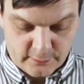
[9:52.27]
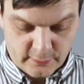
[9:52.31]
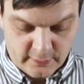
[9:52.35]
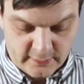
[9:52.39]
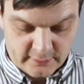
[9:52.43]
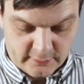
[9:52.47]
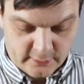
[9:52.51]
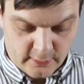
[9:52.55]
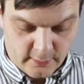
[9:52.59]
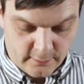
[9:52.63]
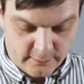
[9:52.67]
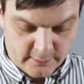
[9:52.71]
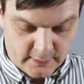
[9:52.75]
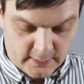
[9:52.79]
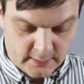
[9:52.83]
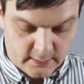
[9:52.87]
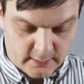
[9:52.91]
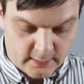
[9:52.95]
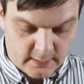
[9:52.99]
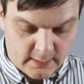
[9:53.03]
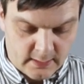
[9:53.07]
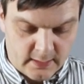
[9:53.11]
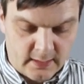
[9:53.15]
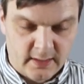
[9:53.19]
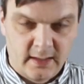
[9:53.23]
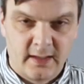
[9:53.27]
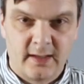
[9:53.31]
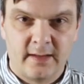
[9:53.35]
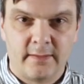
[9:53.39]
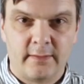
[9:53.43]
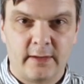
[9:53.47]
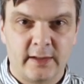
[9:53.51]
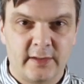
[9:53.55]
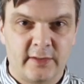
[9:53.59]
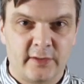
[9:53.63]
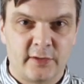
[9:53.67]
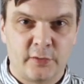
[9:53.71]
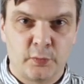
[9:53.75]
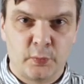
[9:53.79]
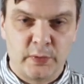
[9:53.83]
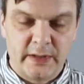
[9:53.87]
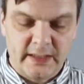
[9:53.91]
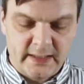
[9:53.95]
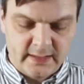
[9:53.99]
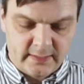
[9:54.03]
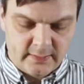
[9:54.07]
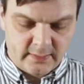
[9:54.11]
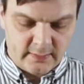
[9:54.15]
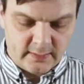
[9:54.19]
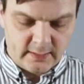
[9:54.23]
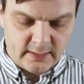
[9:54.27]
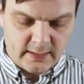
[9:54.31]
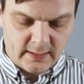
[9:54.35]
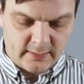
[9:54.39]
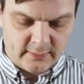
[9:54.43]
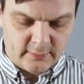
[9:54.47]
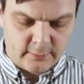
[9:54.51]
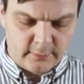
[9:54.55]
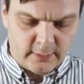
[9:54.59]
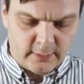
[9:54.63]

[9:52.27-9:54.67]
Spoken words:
for this coffee. Very sweet, it has a